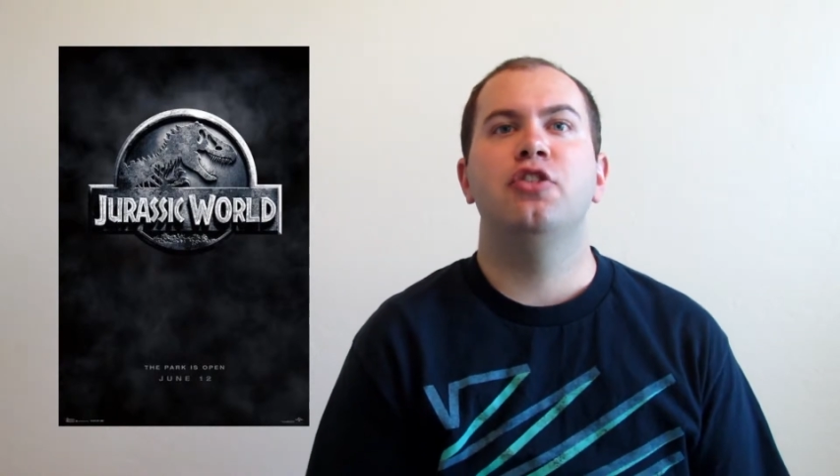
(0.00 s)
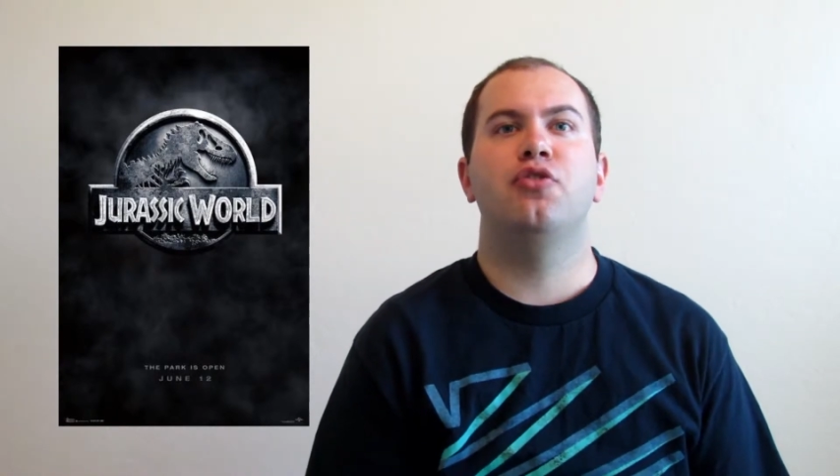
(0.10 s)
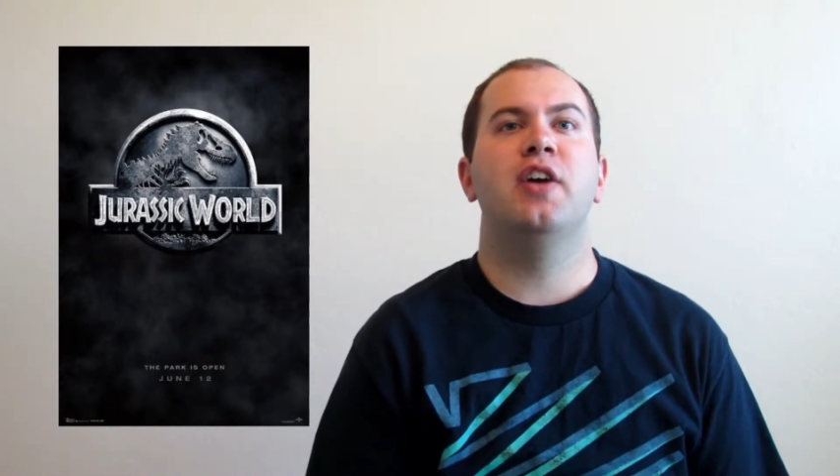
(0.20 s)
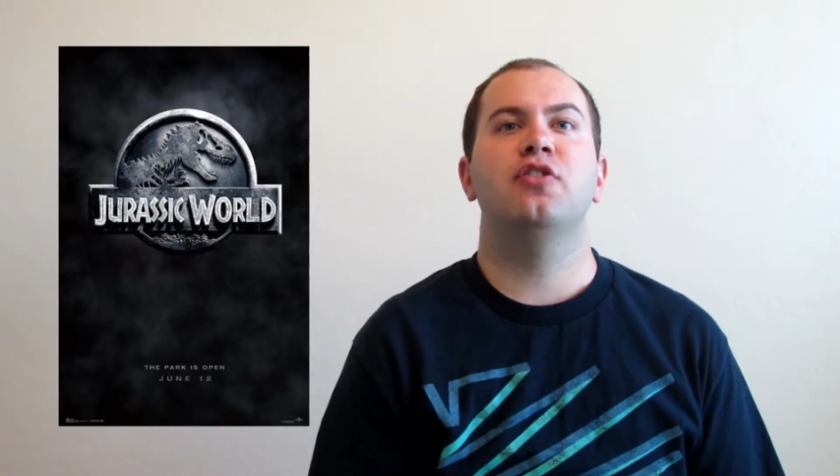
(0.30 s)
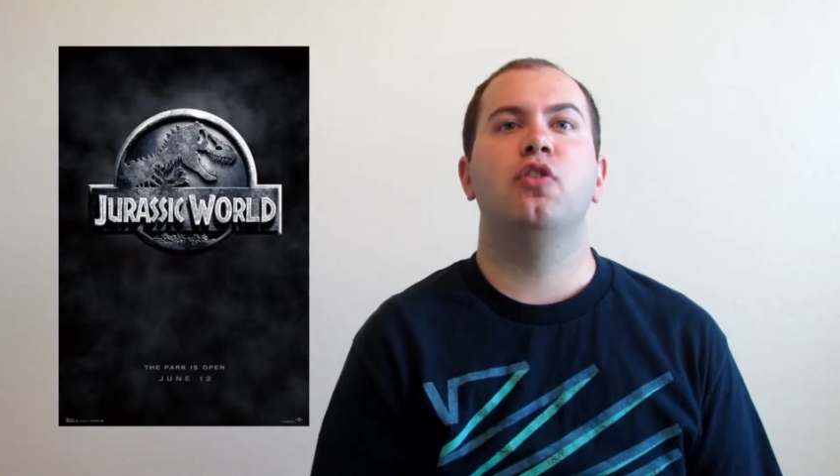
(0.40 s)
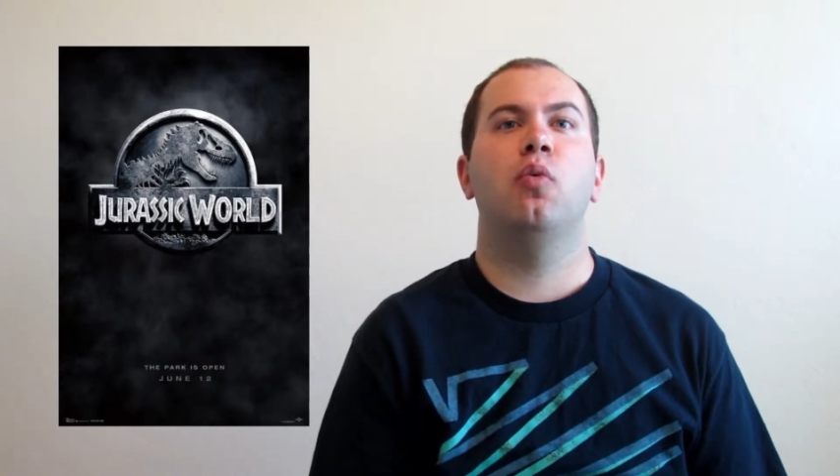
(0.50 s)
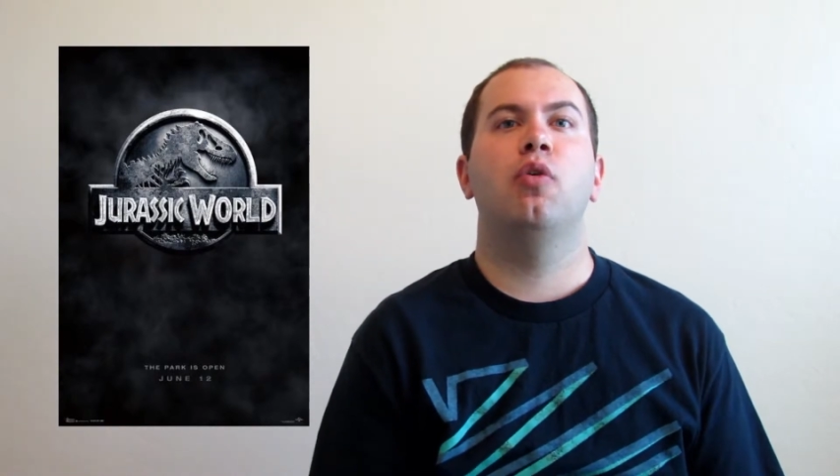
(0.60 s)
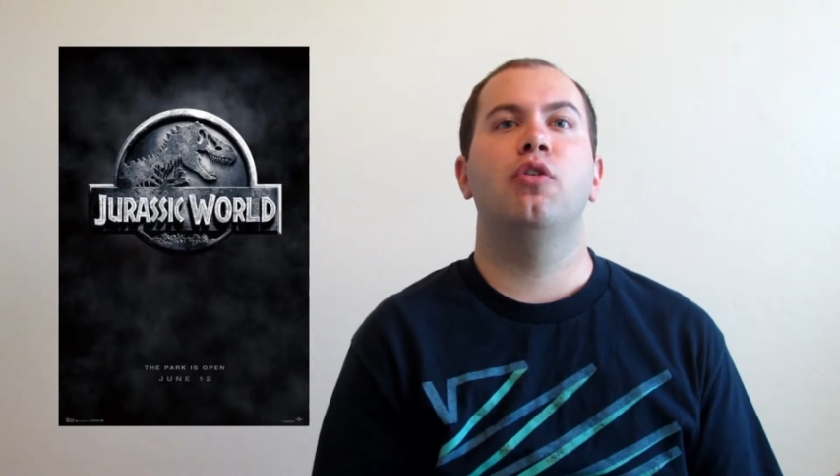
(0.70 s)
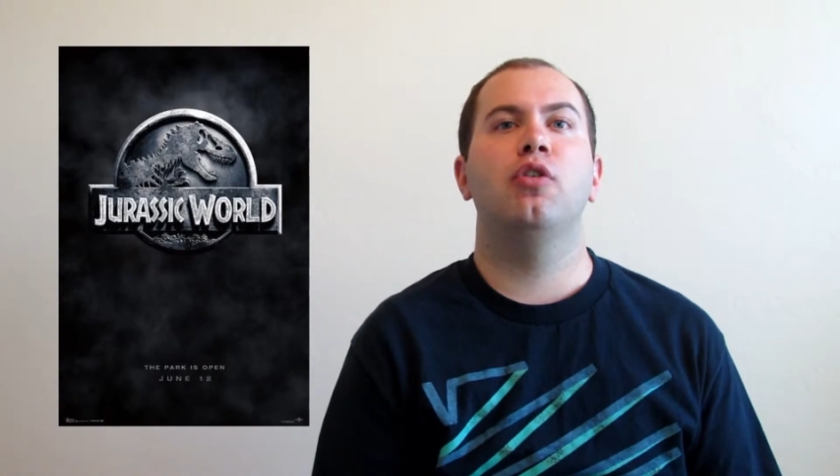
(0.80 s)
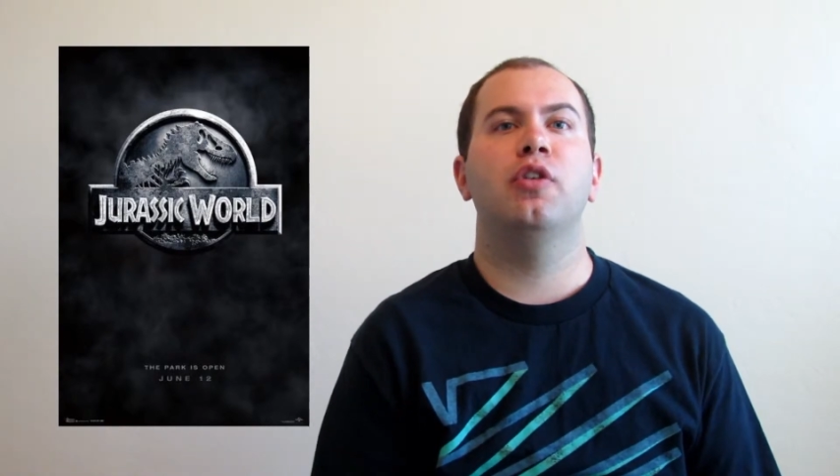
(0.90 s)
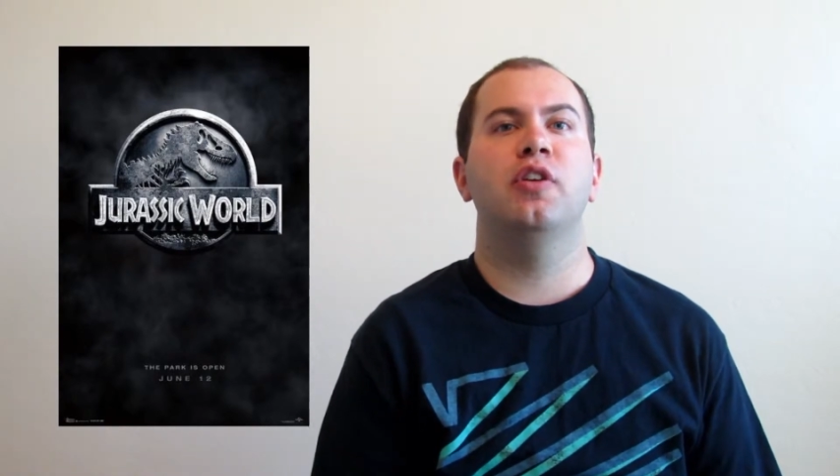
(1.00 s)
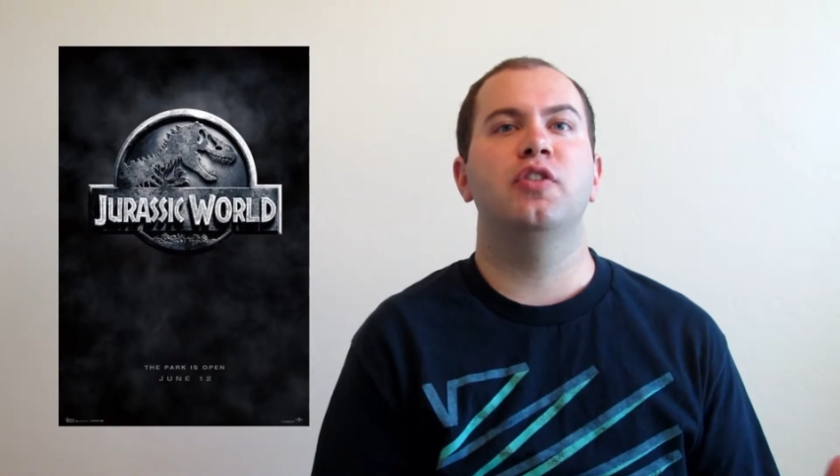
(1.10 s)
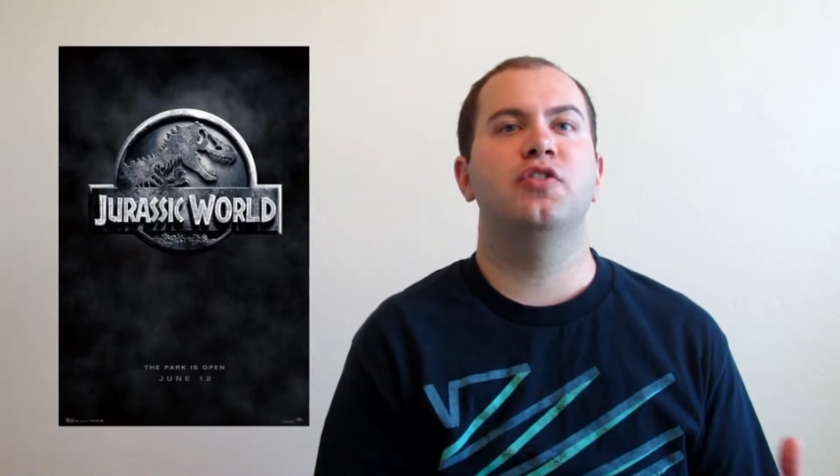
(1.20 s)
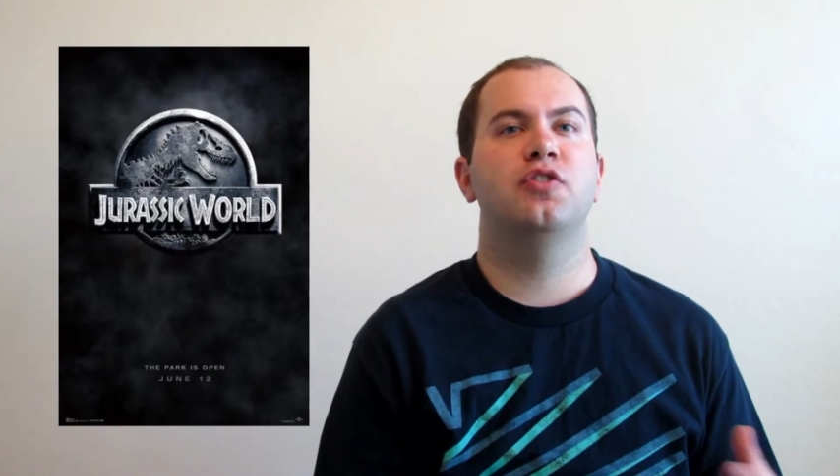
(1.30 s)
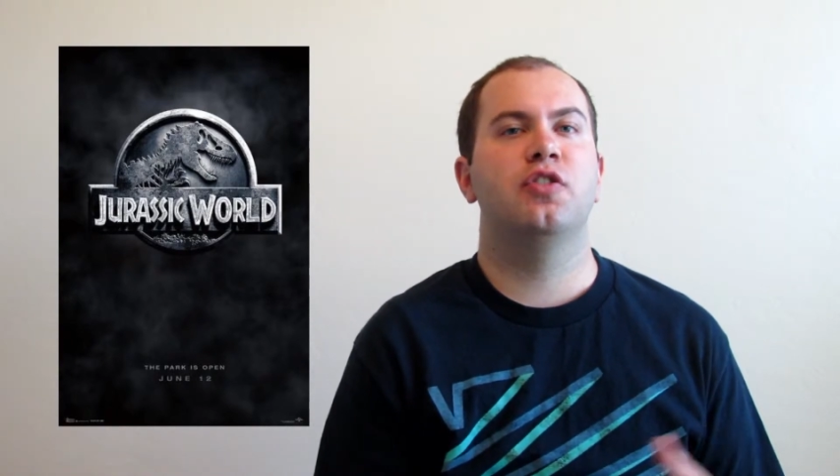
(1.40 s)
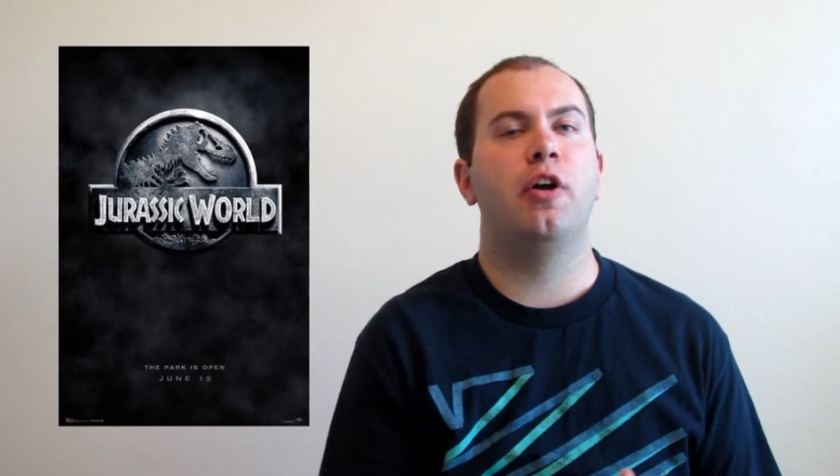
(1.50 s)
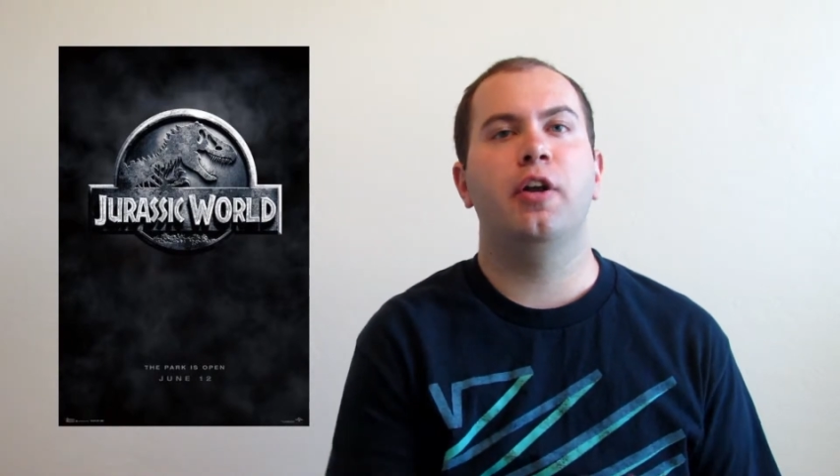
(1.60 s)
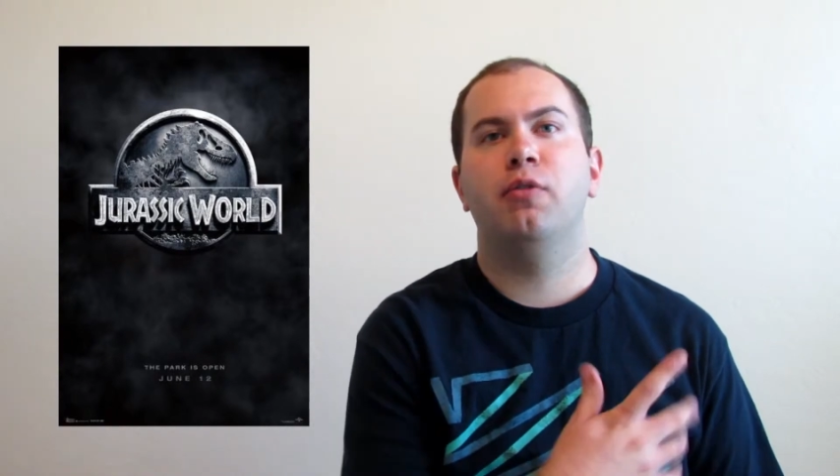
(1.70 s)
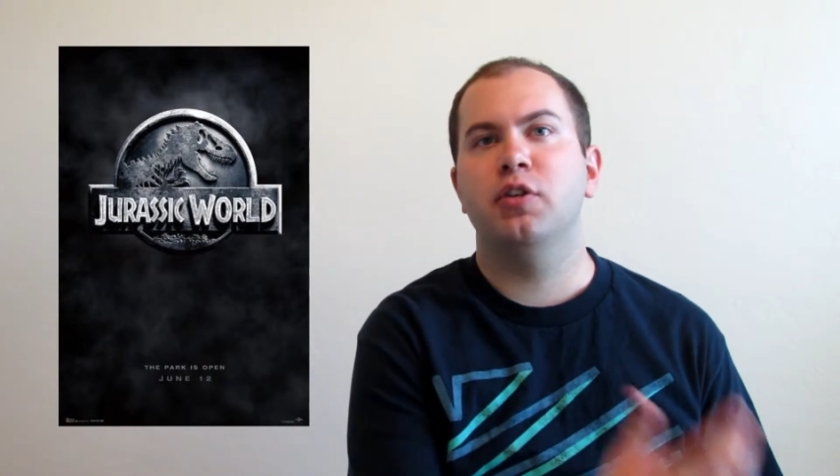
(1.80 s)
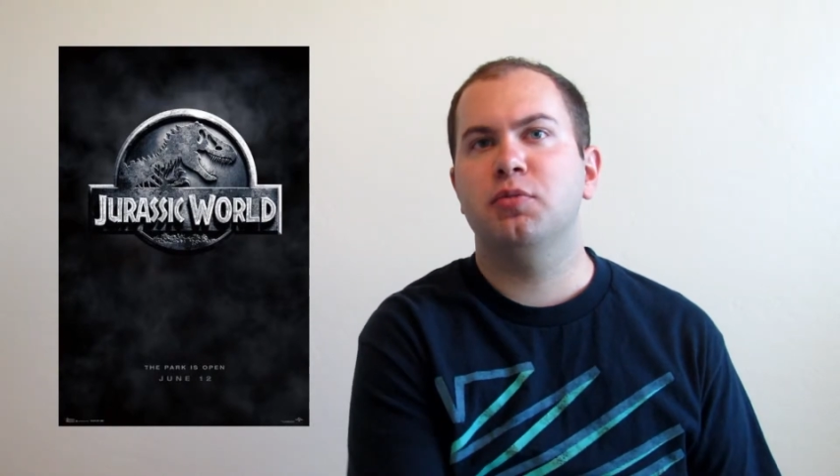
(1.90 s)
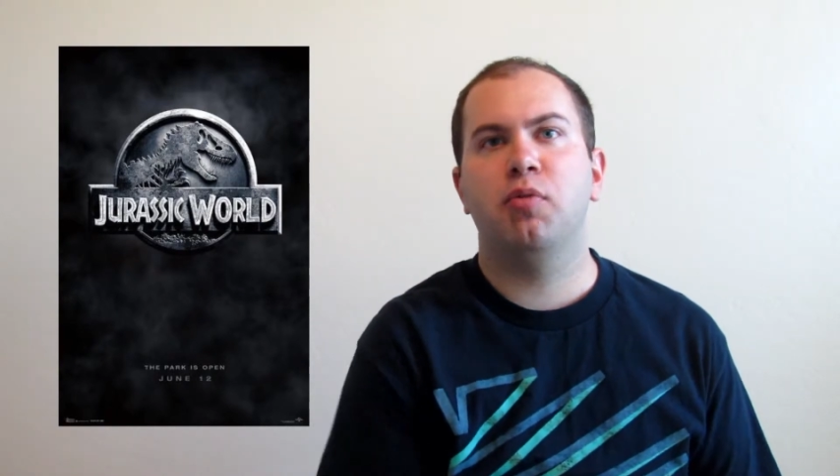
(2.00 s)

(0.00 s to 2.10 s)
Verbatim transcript: Jurassic World is starring Chris